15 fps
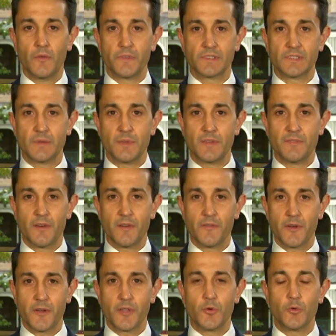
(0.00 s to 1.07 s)
obviously be very,
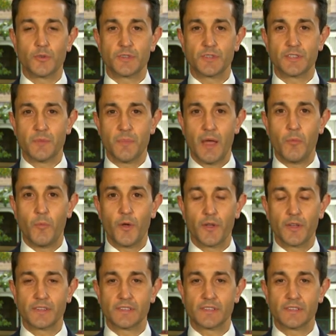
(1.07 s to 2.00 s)
very cautious about what I